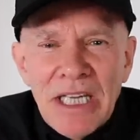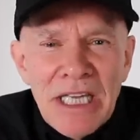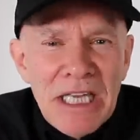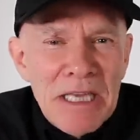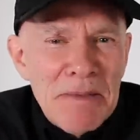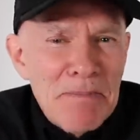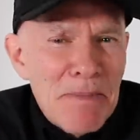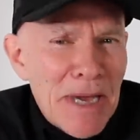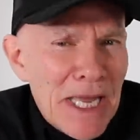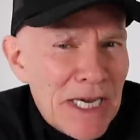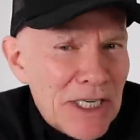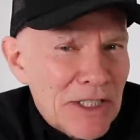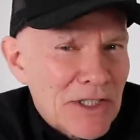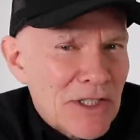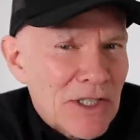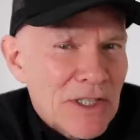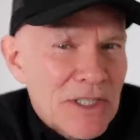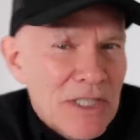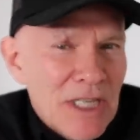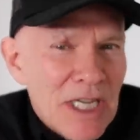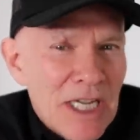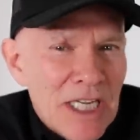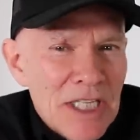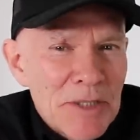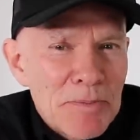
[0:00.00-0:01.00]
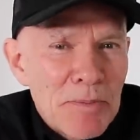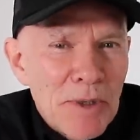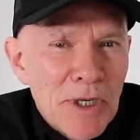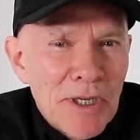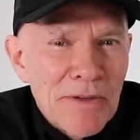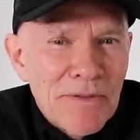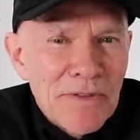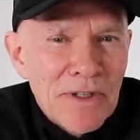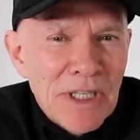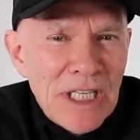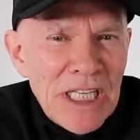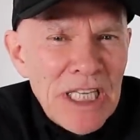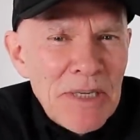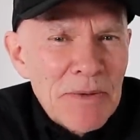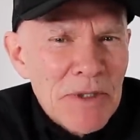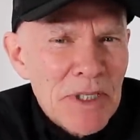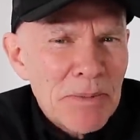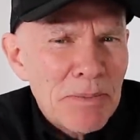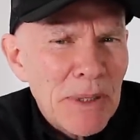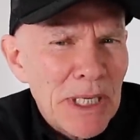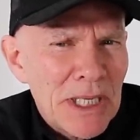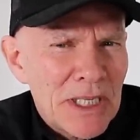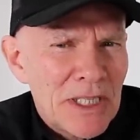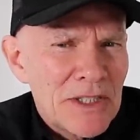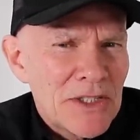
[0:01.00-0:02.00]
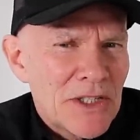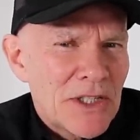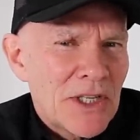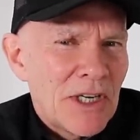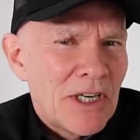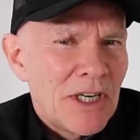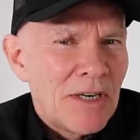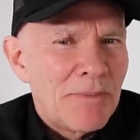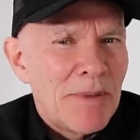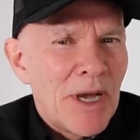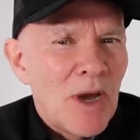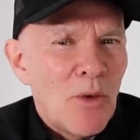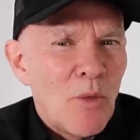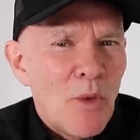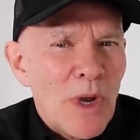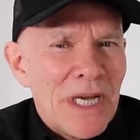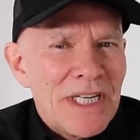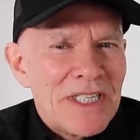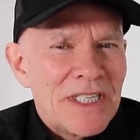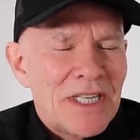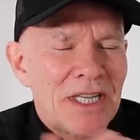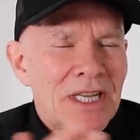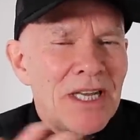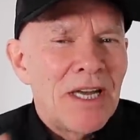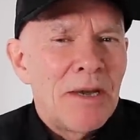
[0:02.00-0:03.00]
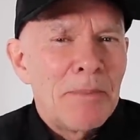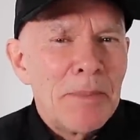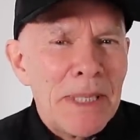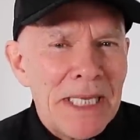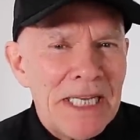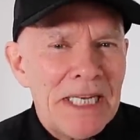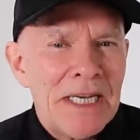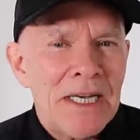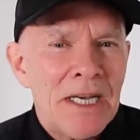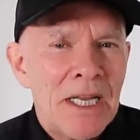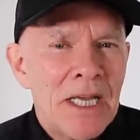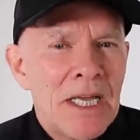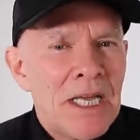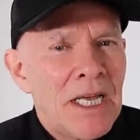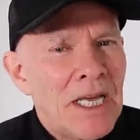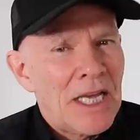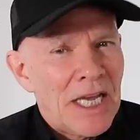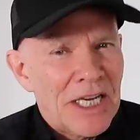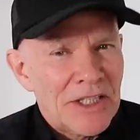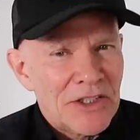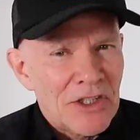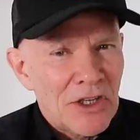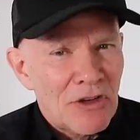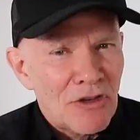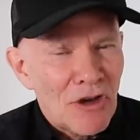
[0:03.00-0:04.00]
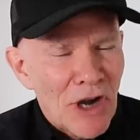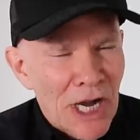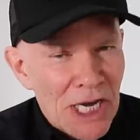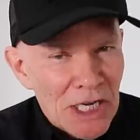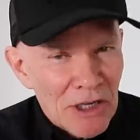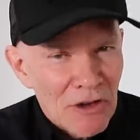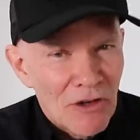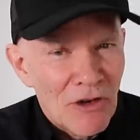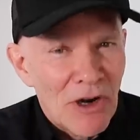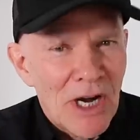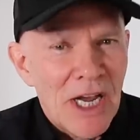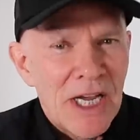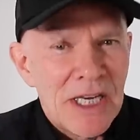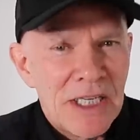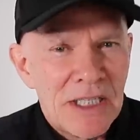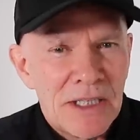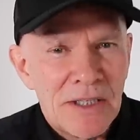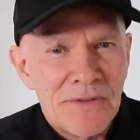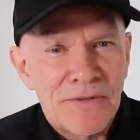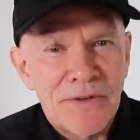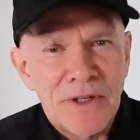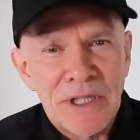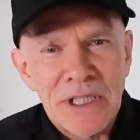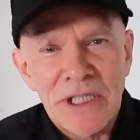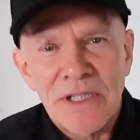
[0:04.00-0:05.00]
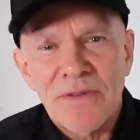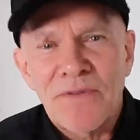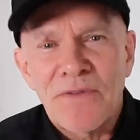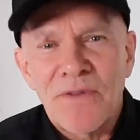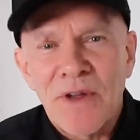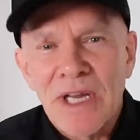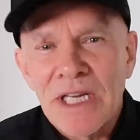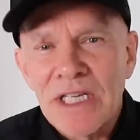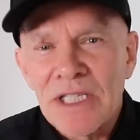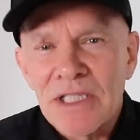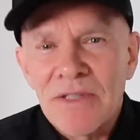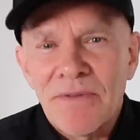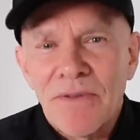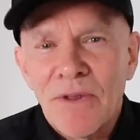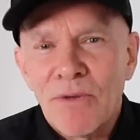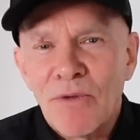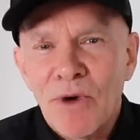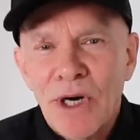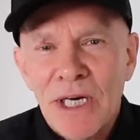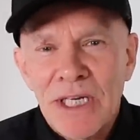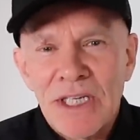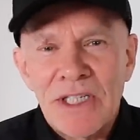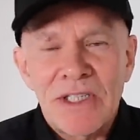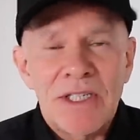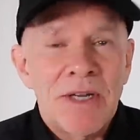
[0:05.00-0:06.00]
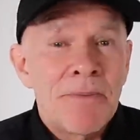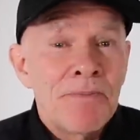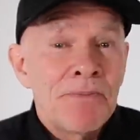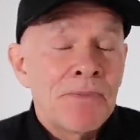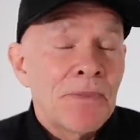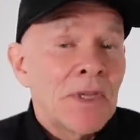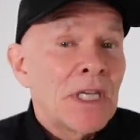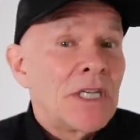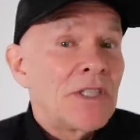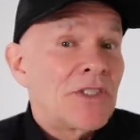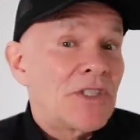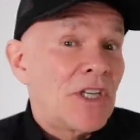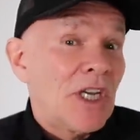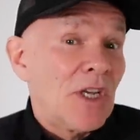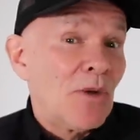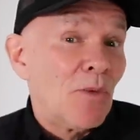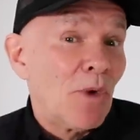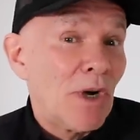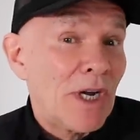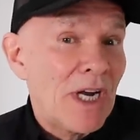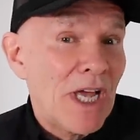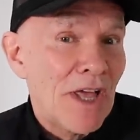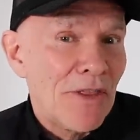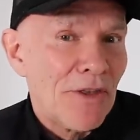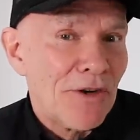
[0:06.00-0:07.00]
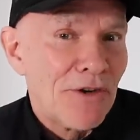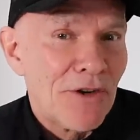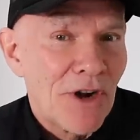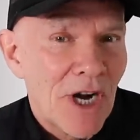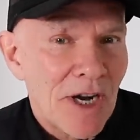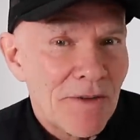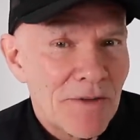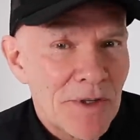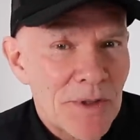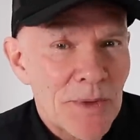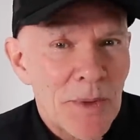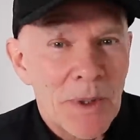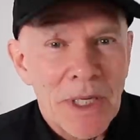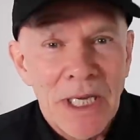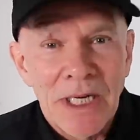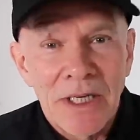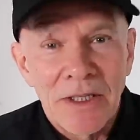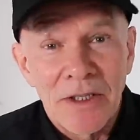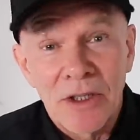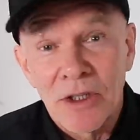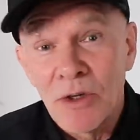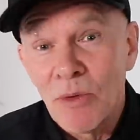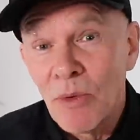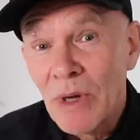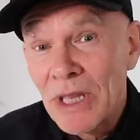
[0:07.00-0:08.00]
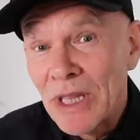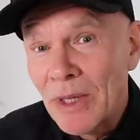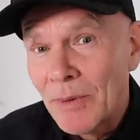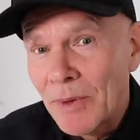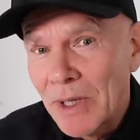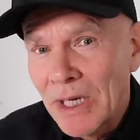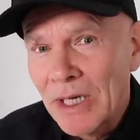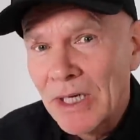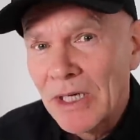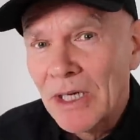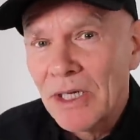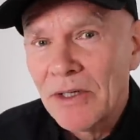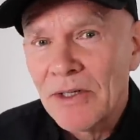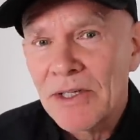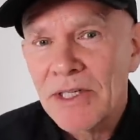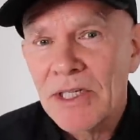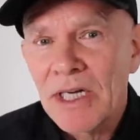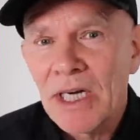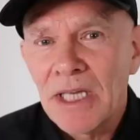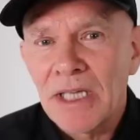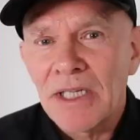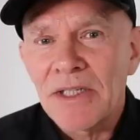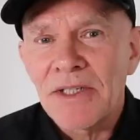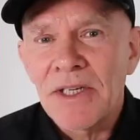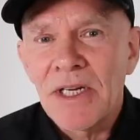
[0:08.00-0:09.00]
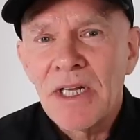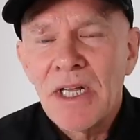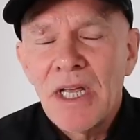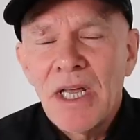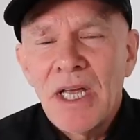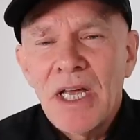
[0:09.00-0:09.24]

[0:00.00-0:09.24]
He managed the tyres perfectly. He was a bit concerned about when to come in as the track dried in the first phase of the race, seeing what other drivers were going to do, when they were going to go to slicks.